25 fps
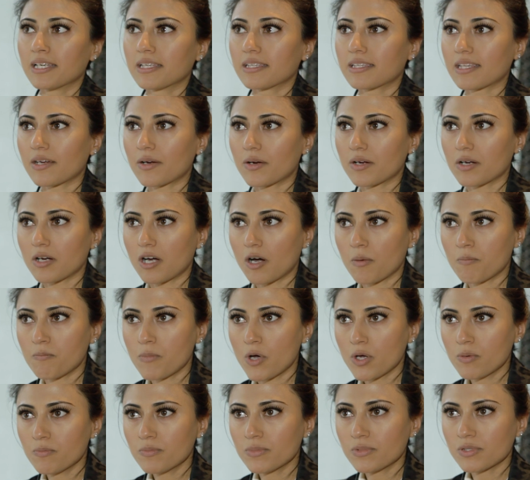There are
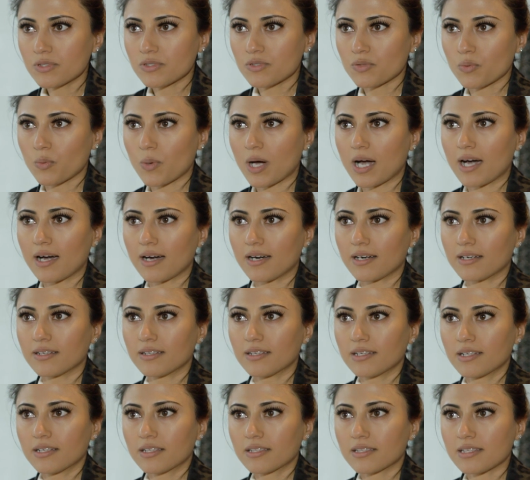moments where
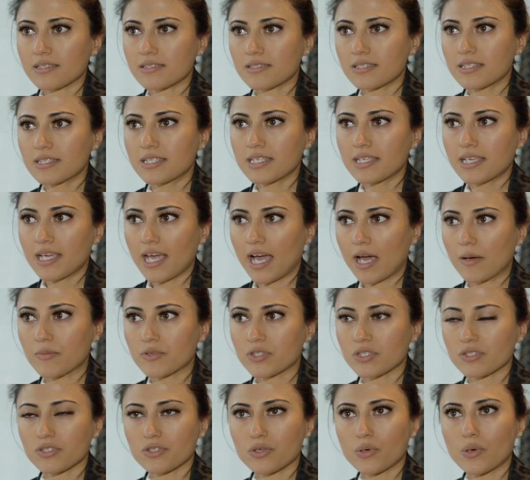the city
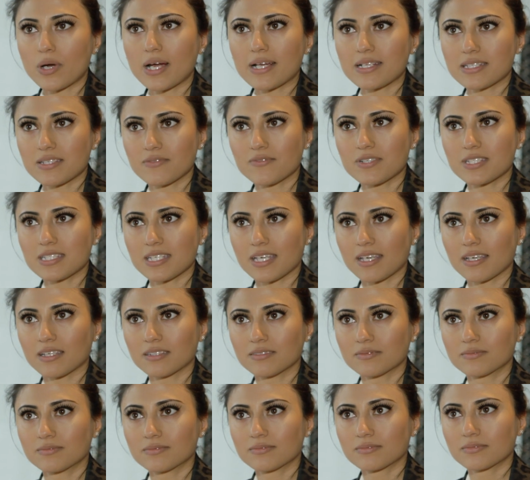captures your activity.
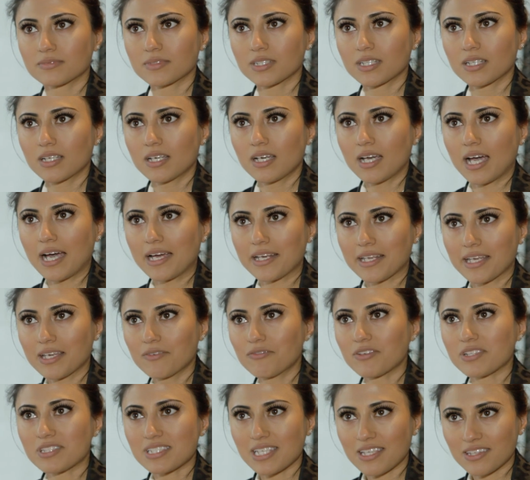And
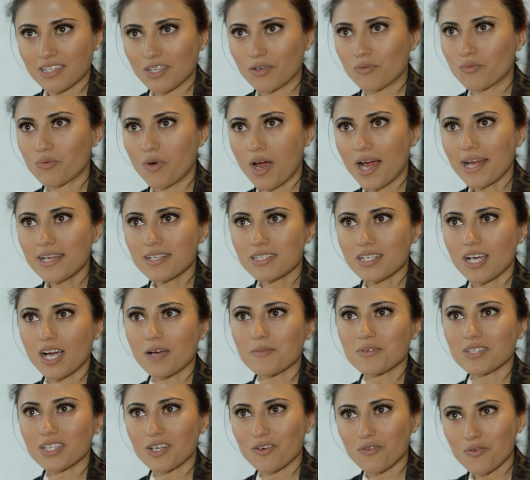if it's at the right
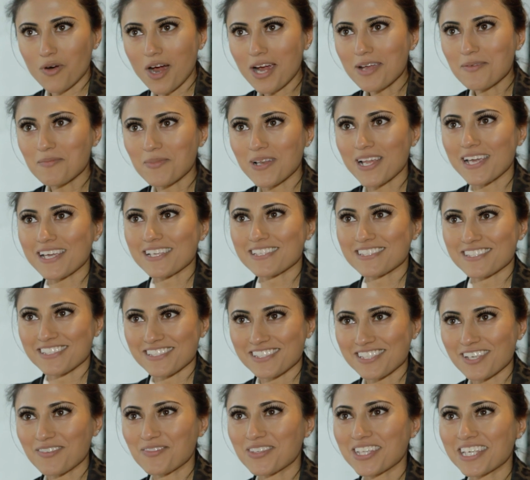time in the right place that
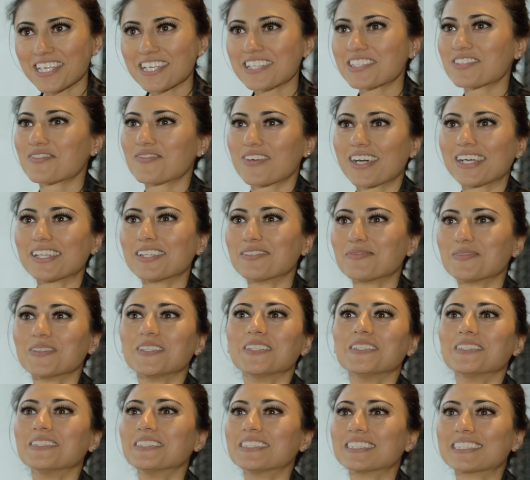something is
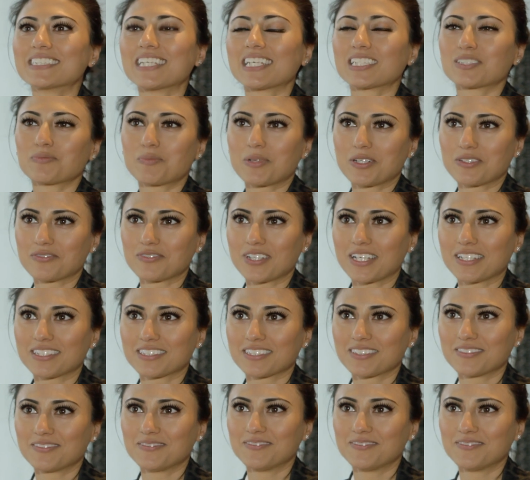available, that's perfect.